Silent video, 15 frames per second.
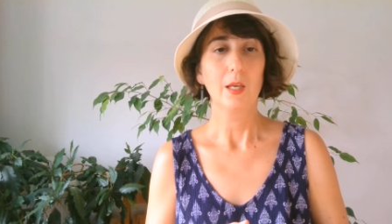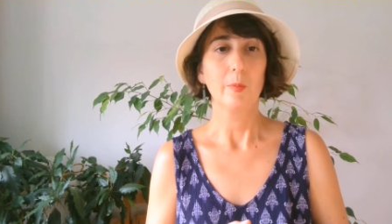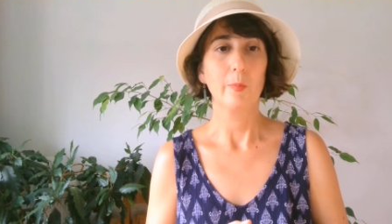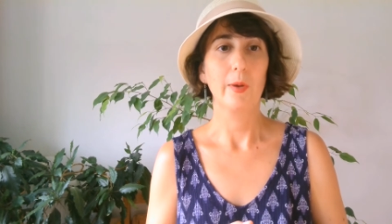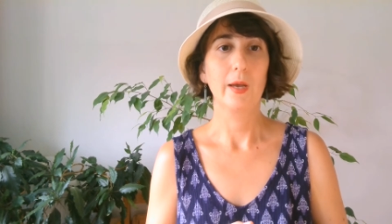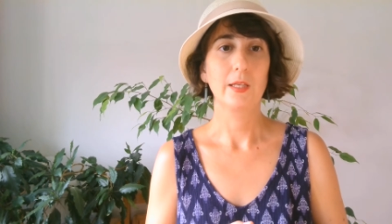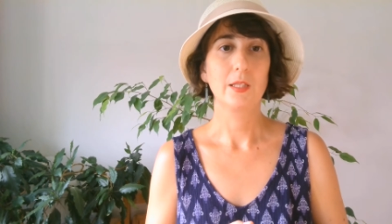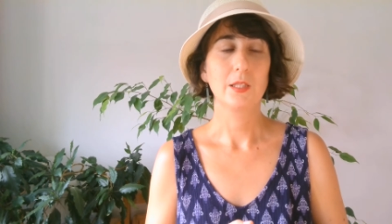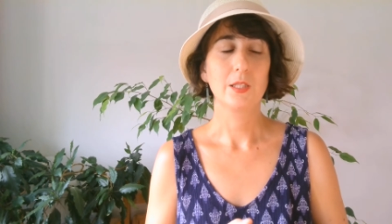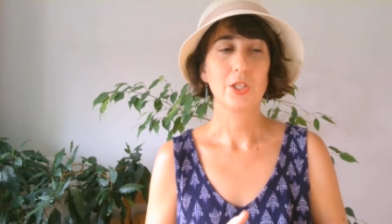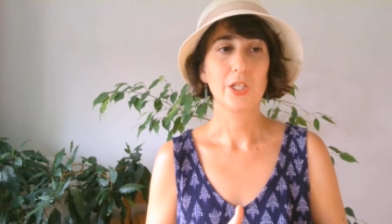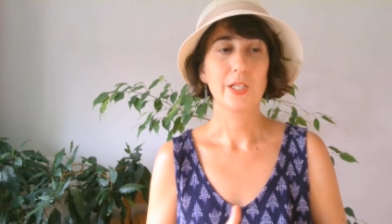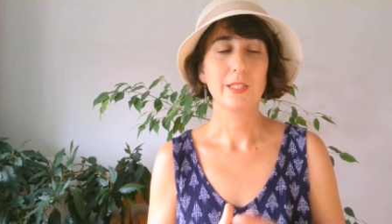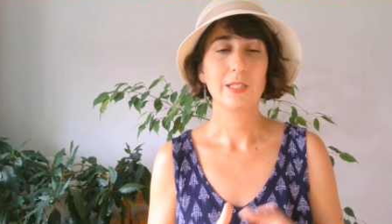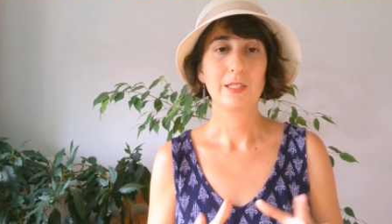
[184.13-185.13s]
but
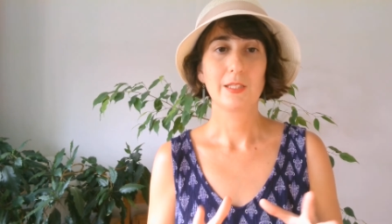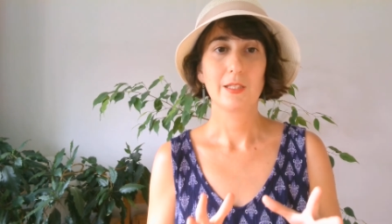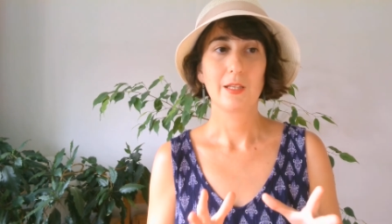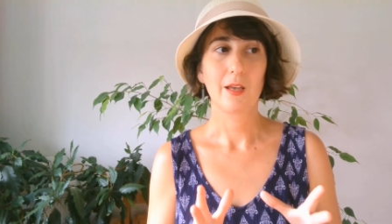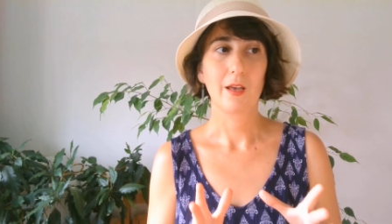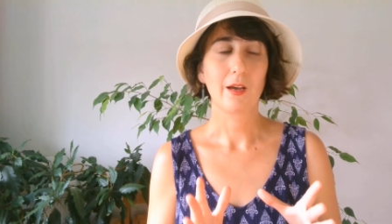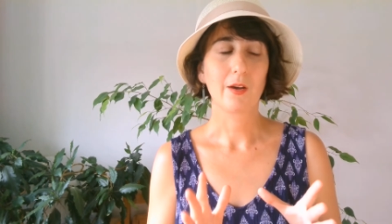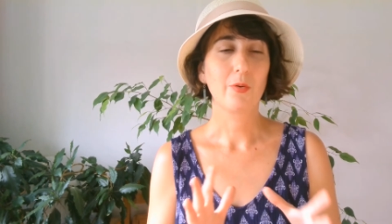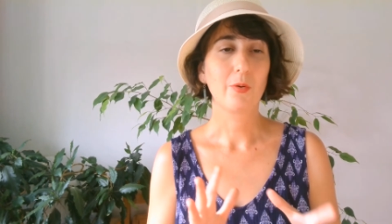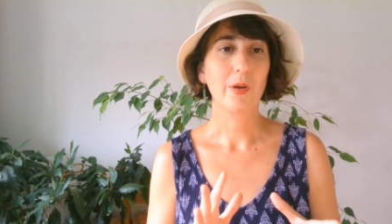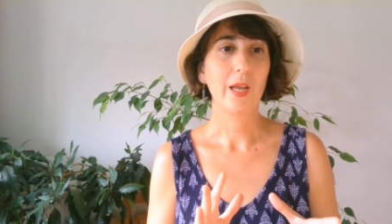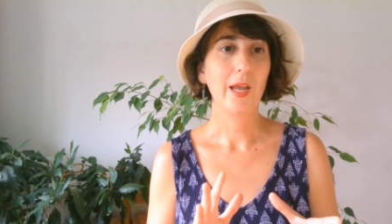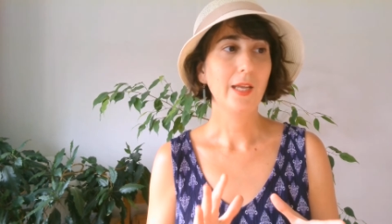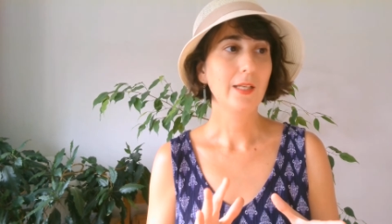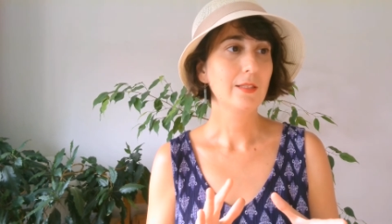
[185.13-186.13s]
just
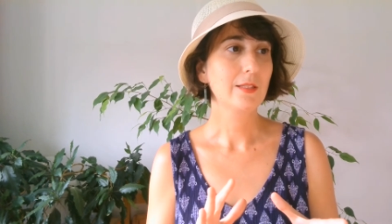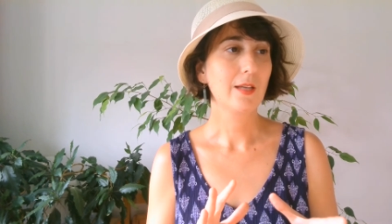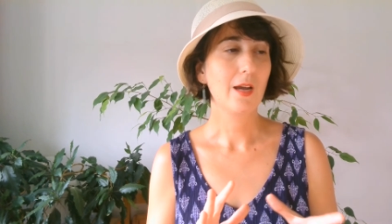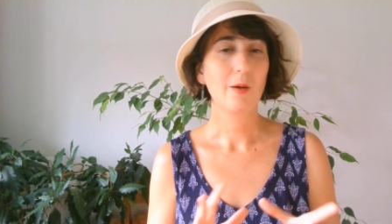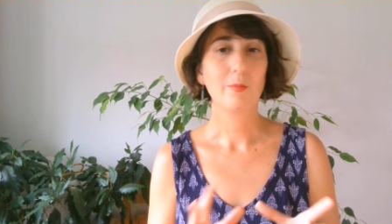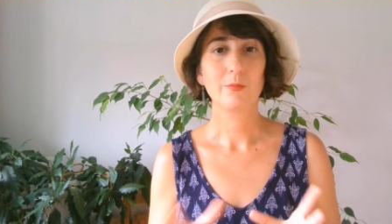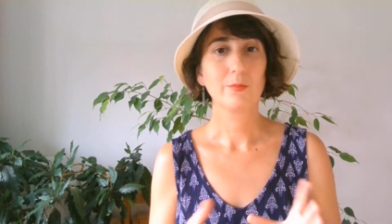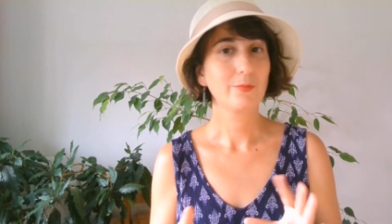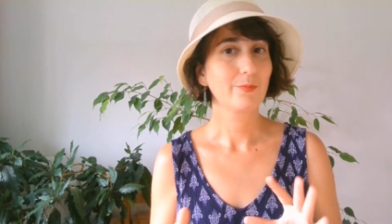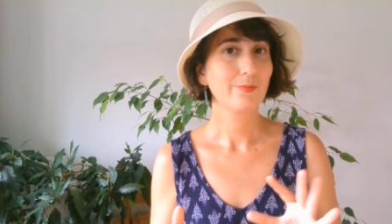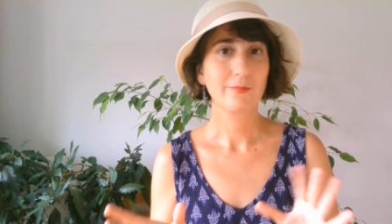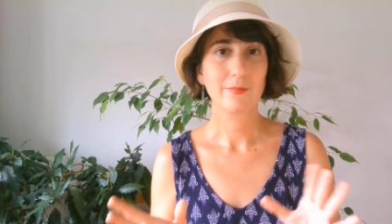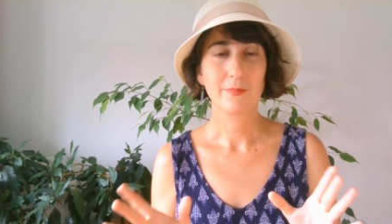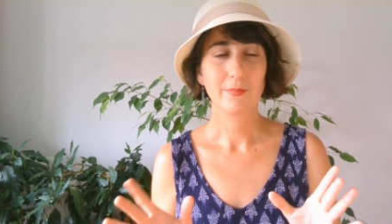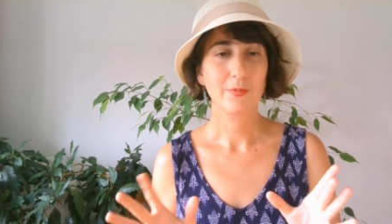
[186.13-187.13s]
create some
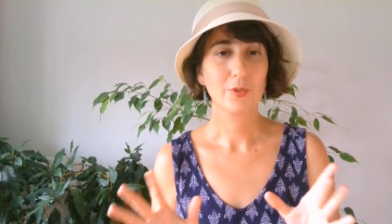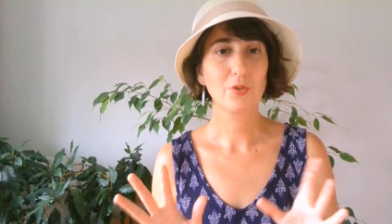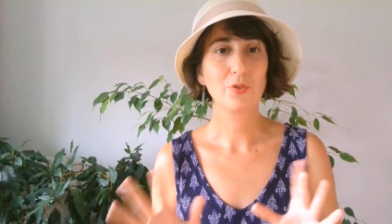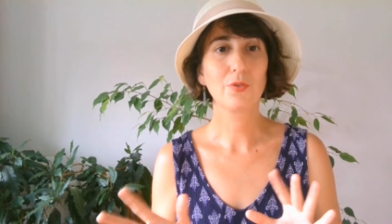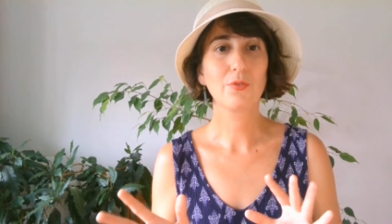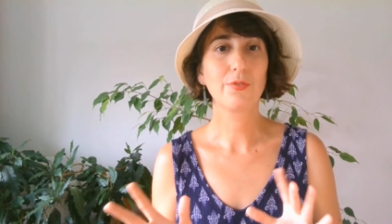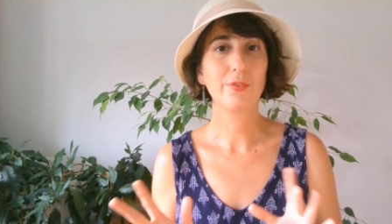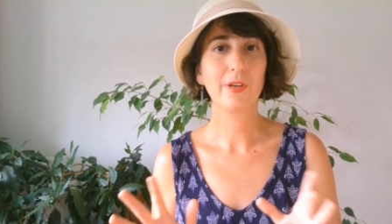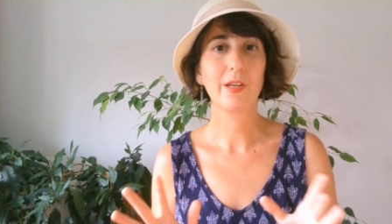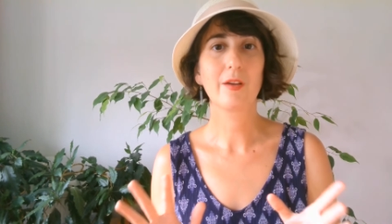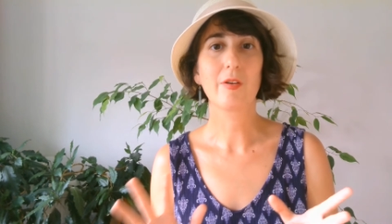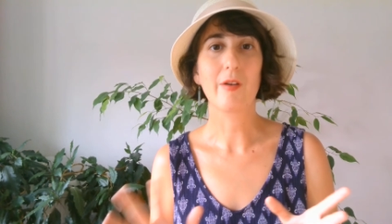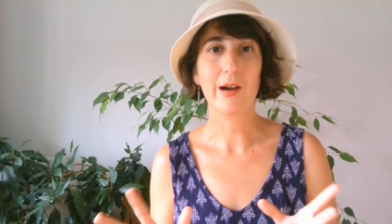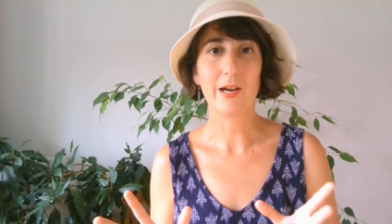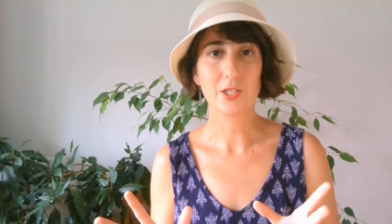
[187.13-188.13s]
2 free
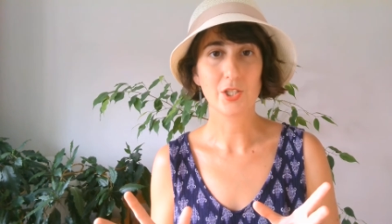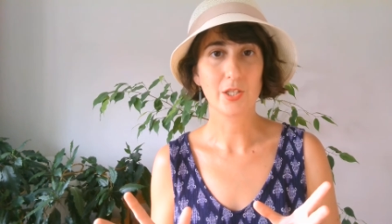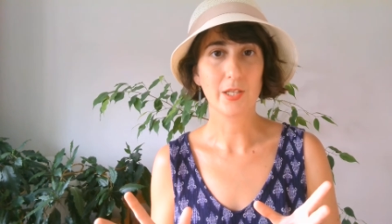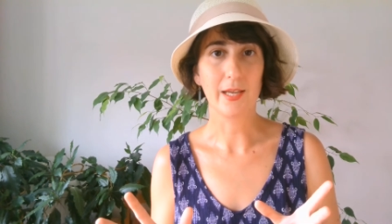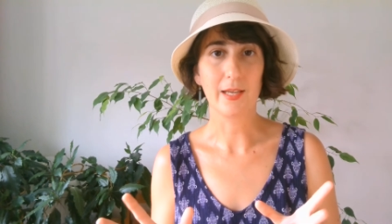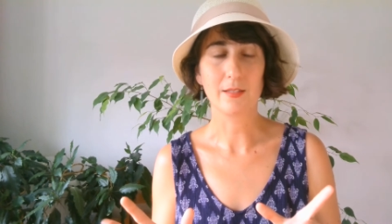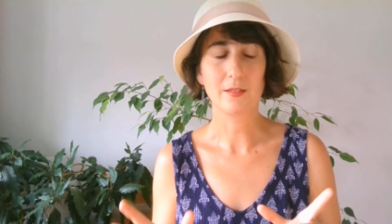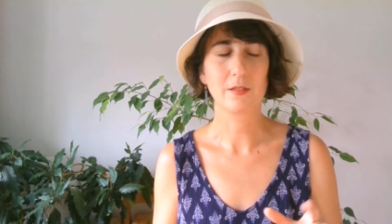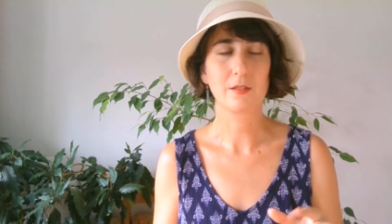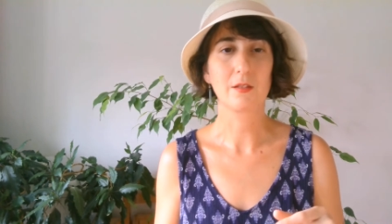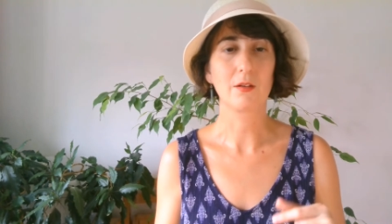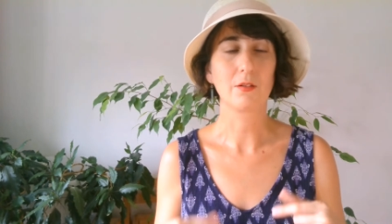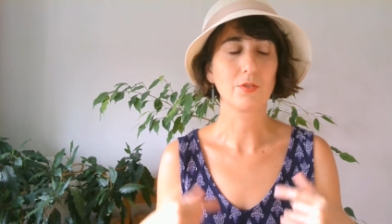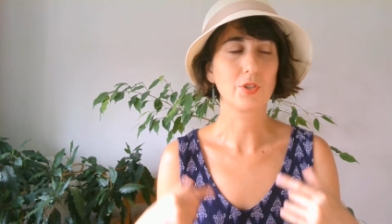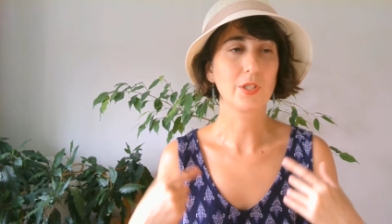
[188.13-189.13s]
crash tests,
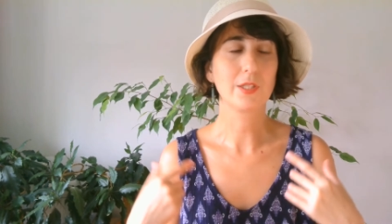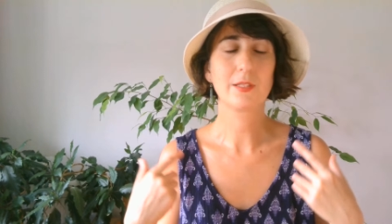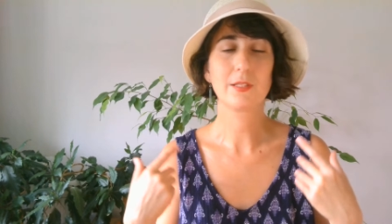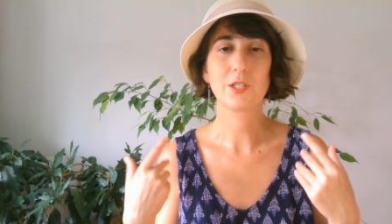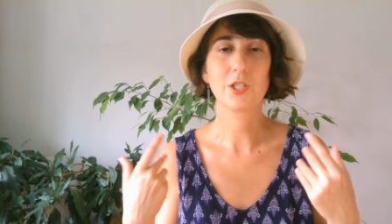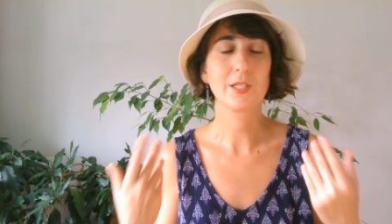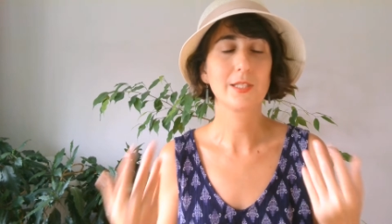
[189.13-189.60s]
or just